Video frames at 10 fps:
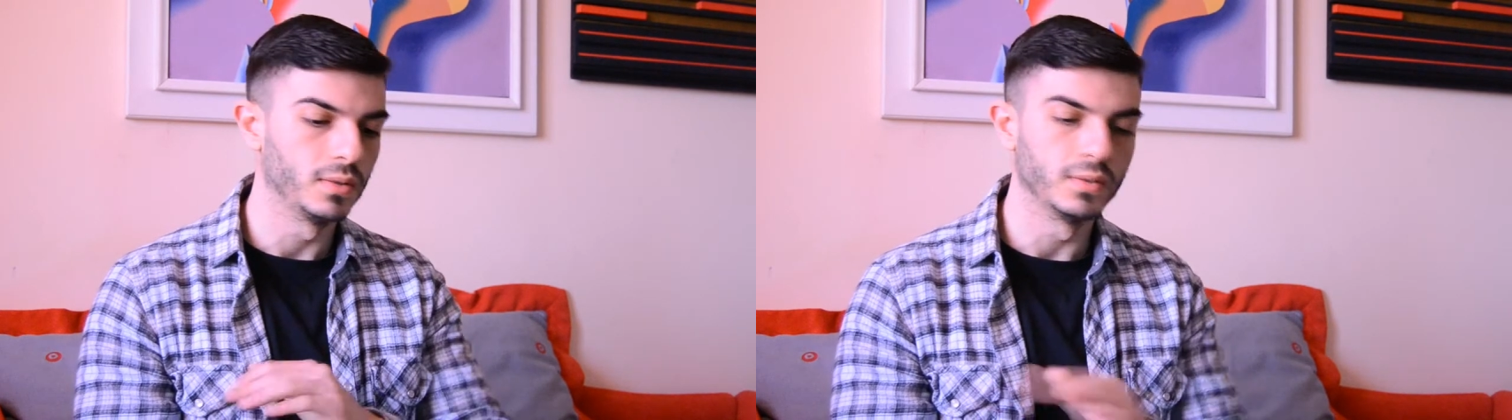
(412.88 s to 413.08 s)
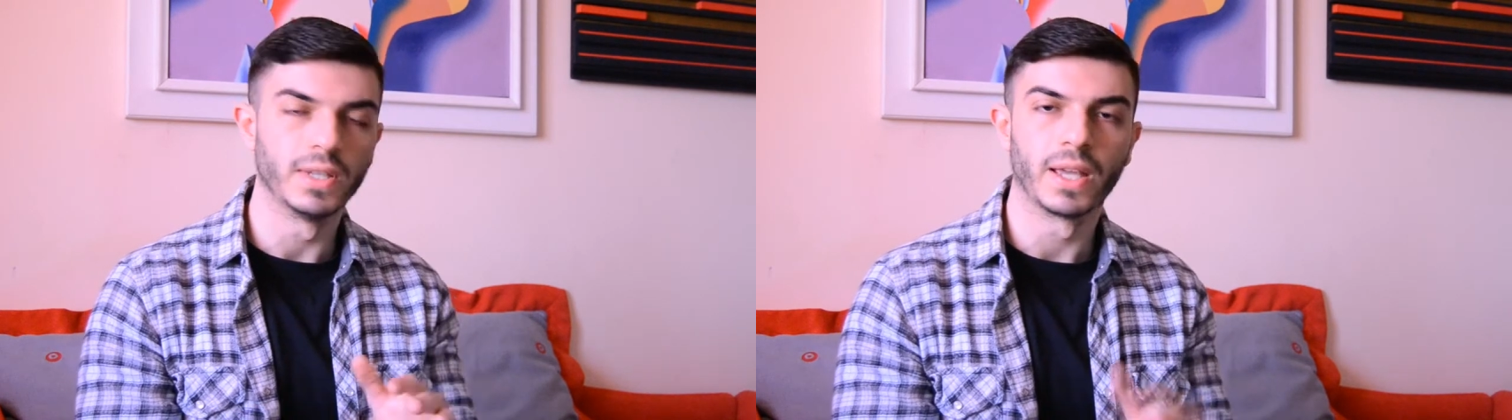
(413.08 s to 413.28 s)

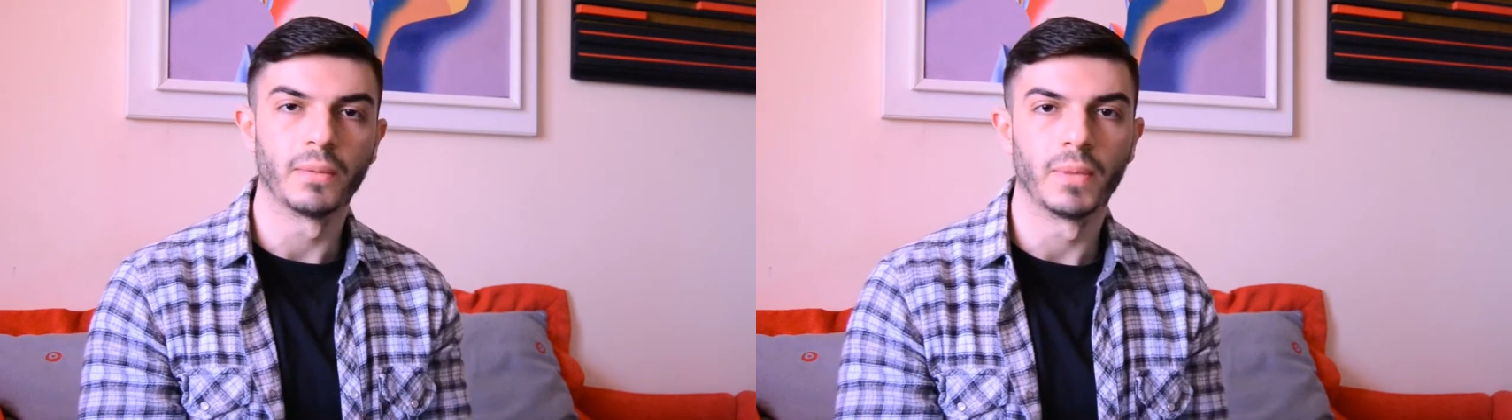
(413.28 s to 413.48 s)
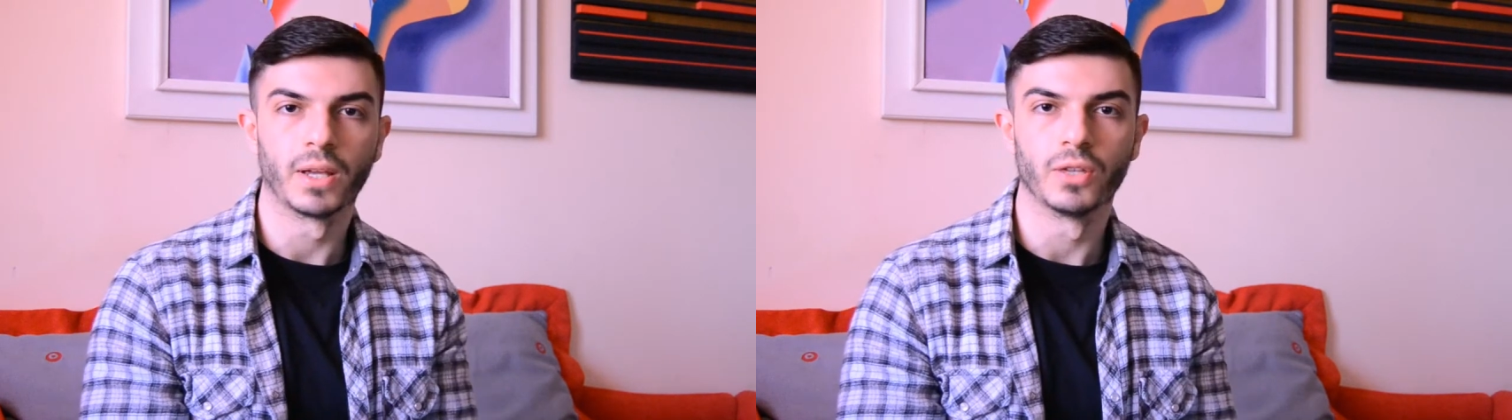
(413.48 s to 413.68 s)
they
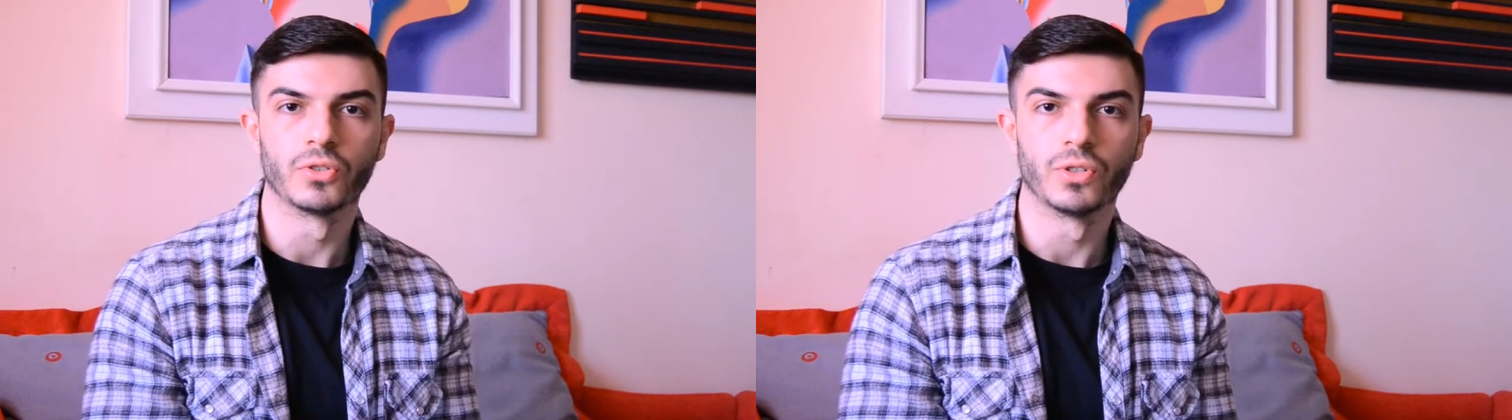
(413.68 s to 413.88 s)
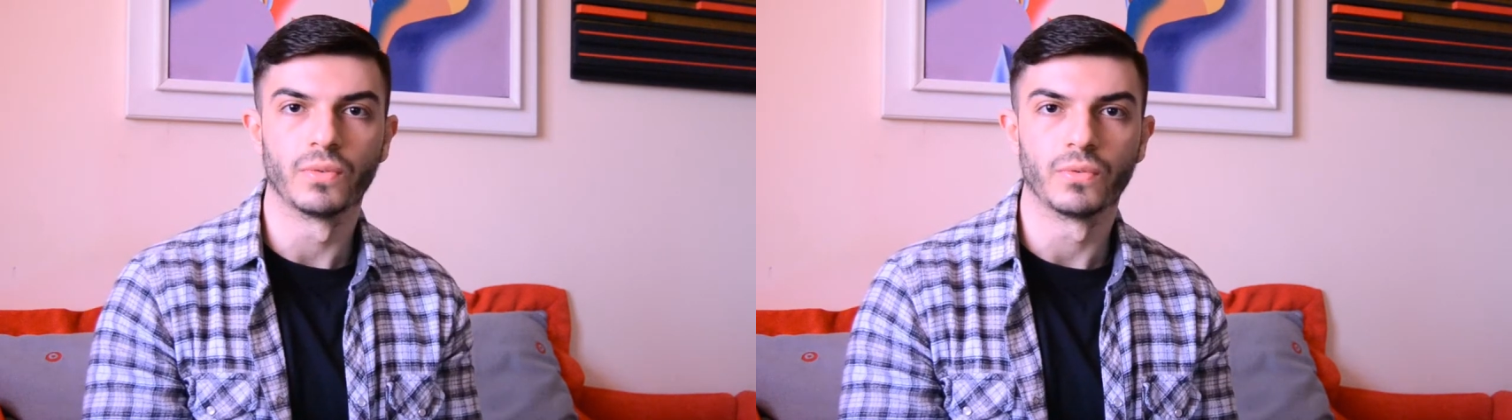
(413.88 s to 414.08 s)
can make a
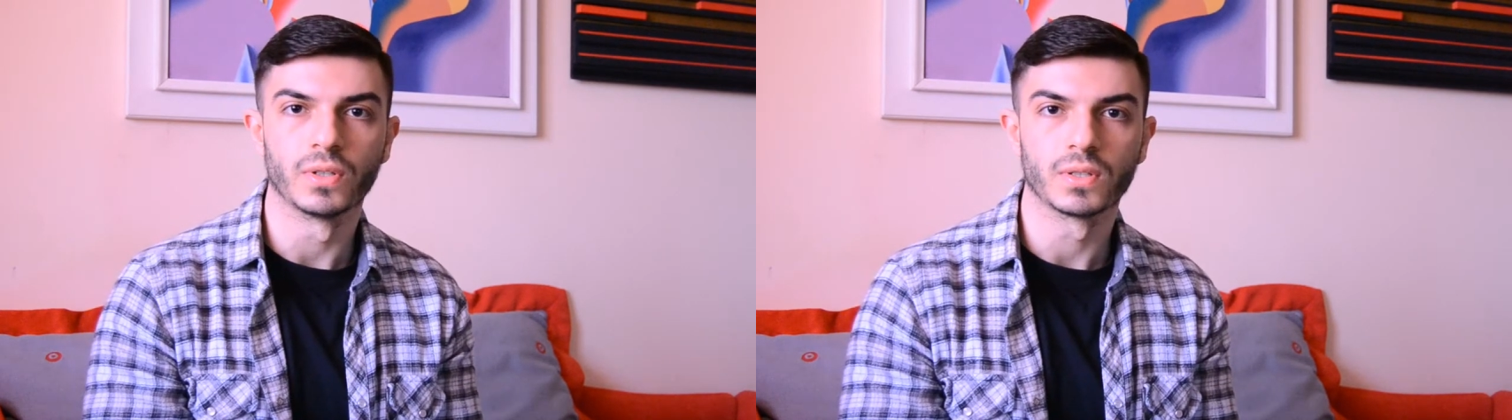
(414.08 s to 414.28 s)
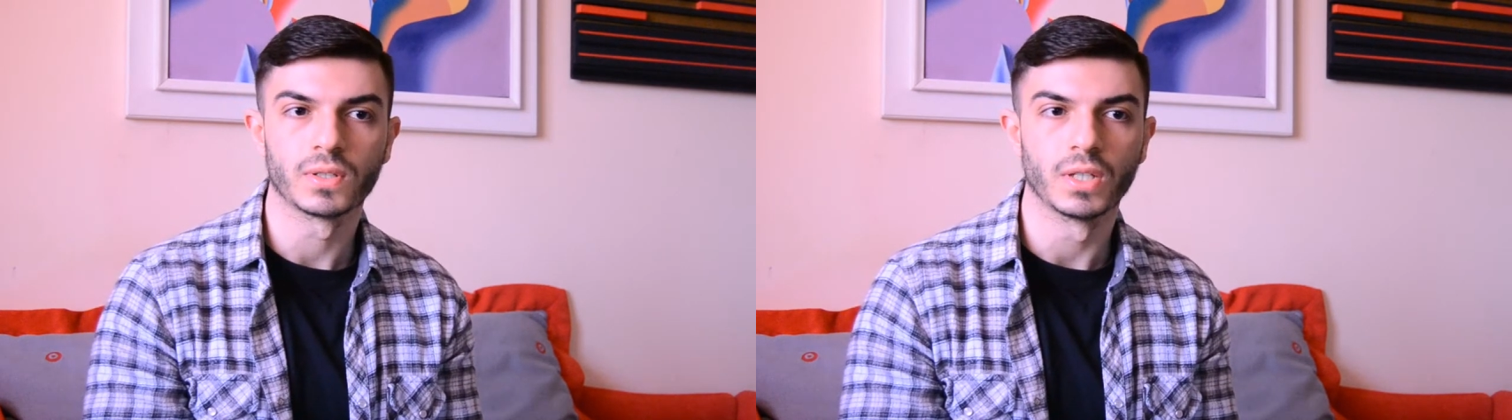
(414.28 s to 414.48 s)
huge
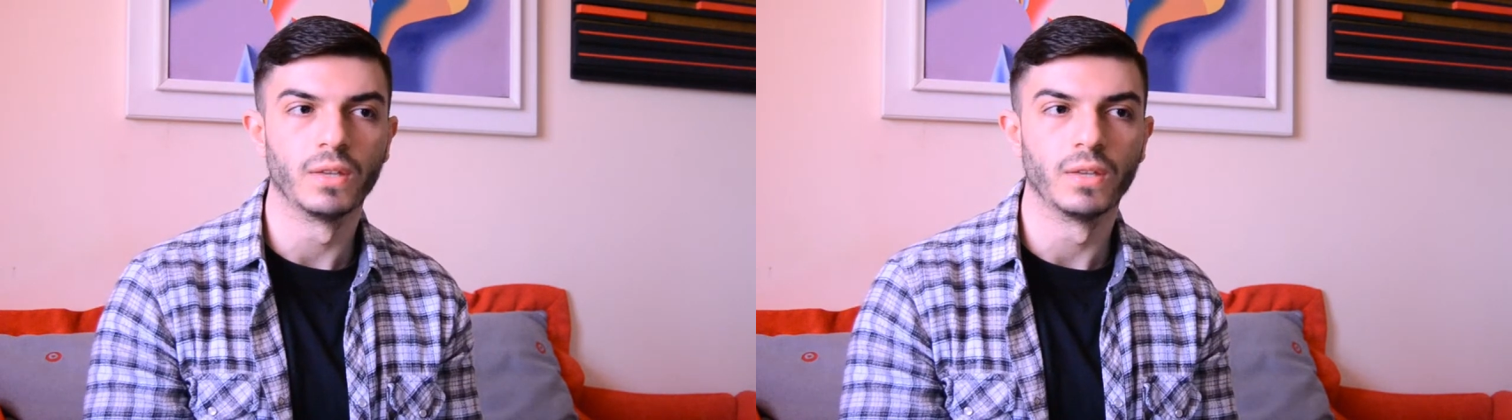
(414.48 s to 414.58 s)
difference.